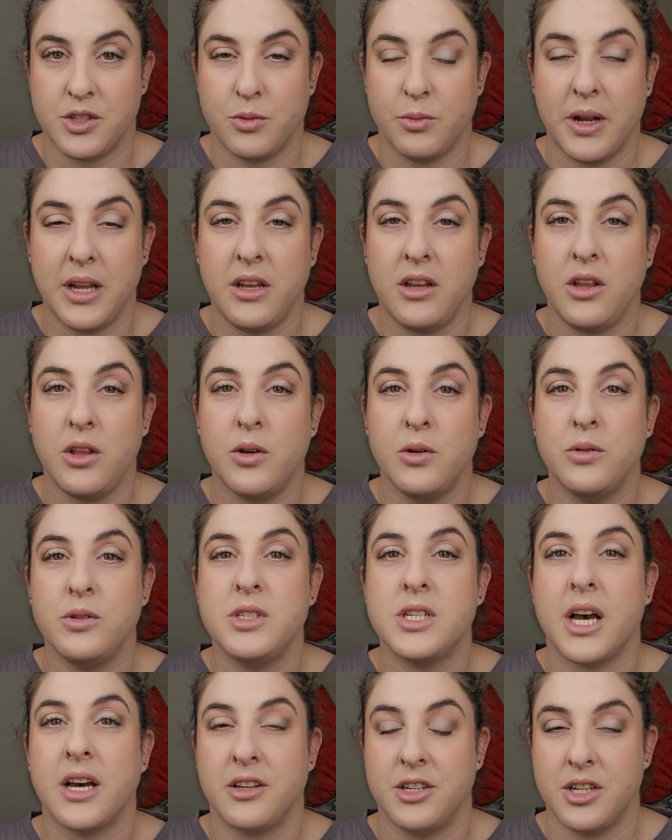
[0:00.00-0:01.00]
When you
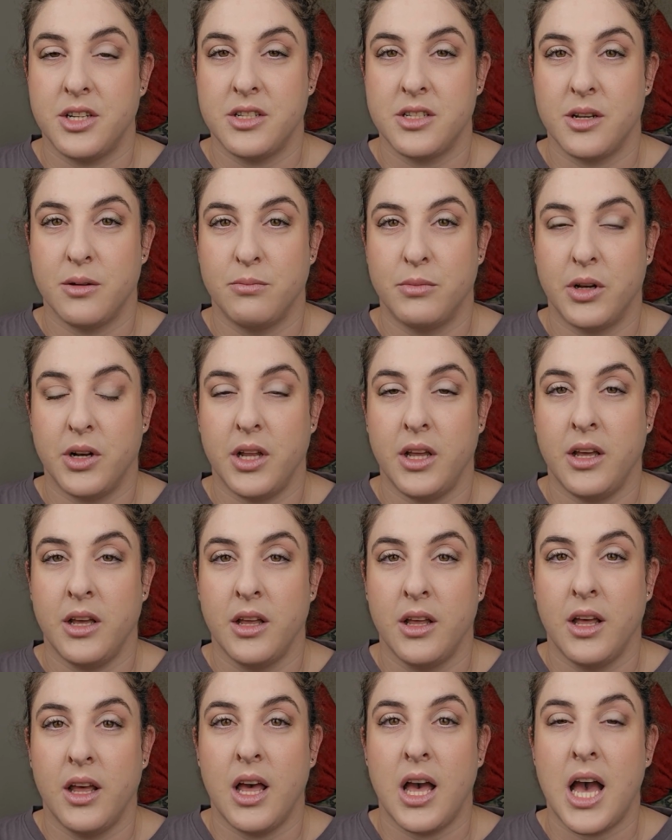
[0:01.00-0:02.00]
touch somebody,
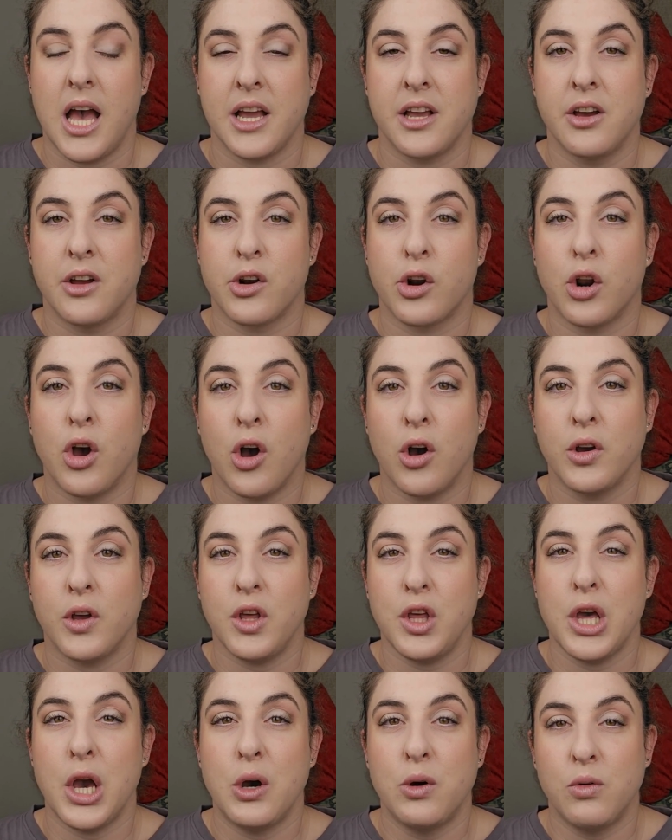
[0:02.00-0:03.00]
ek raak
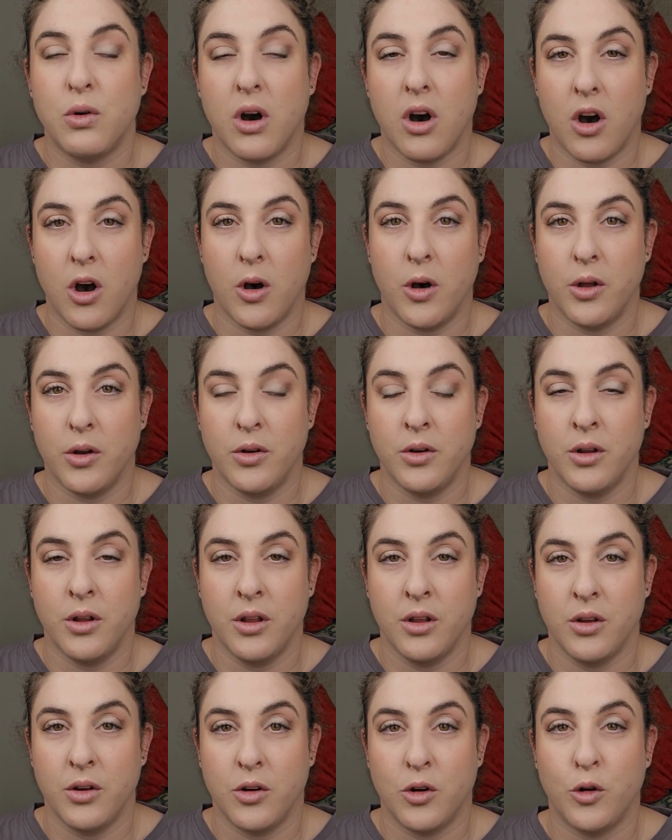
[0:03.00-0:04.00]
jou aan
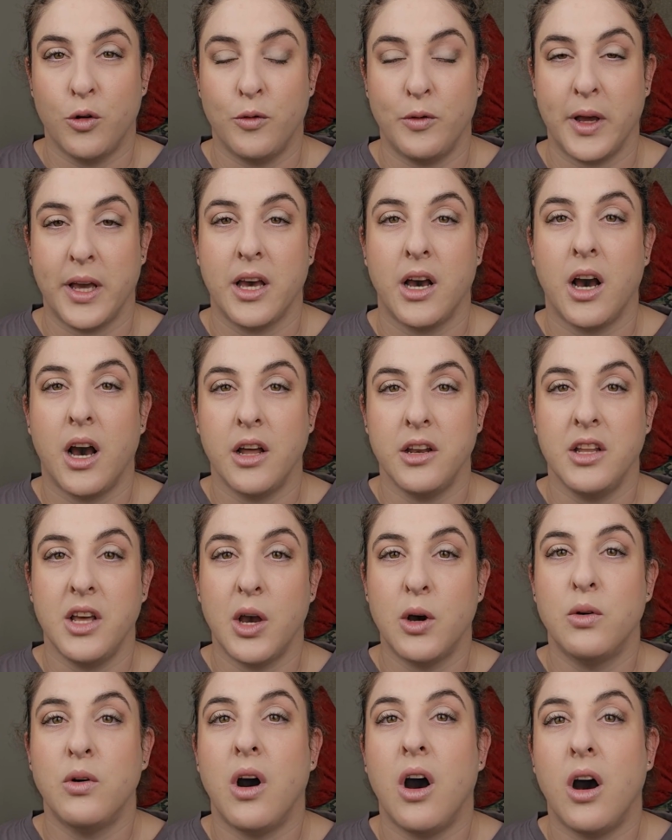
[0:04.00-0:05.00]
of ek gaan
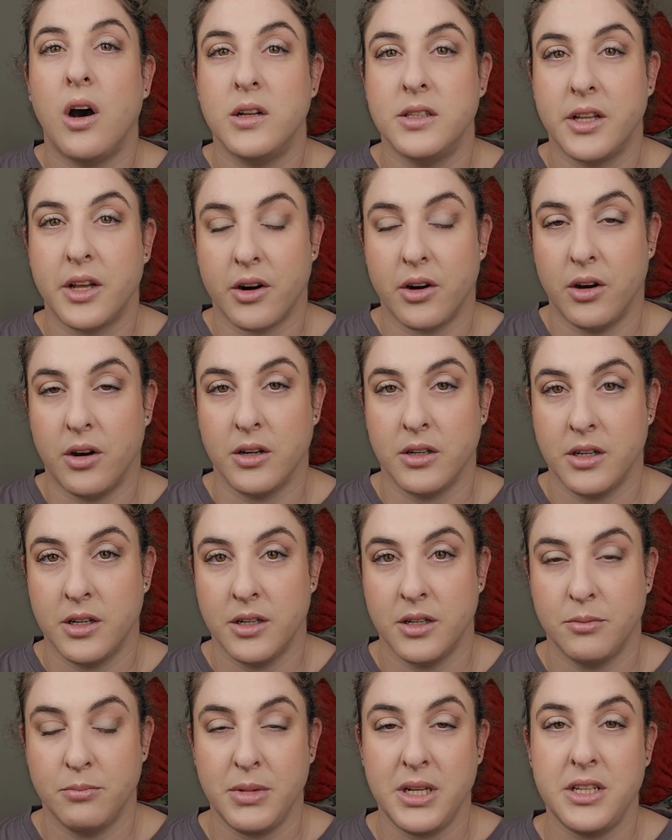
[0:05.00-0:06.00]
jou aanraak
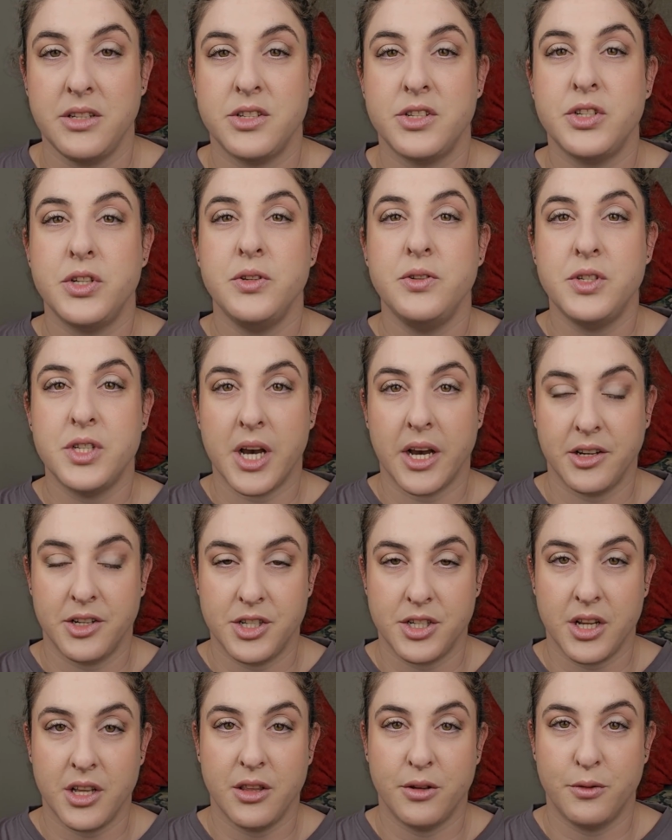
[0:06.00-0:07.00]
means to touch,
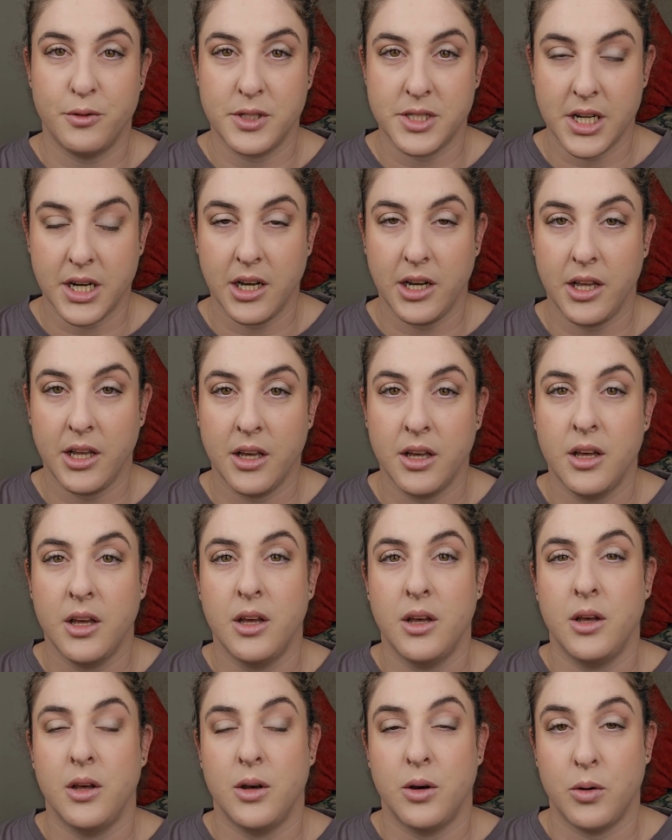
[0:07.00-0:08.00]
either physically
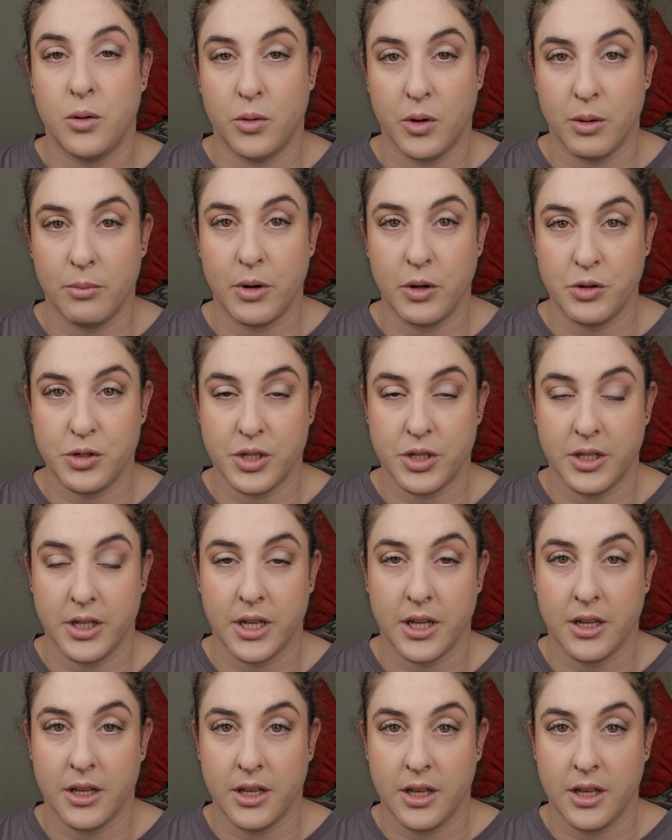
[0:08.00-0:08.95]
or emotionally.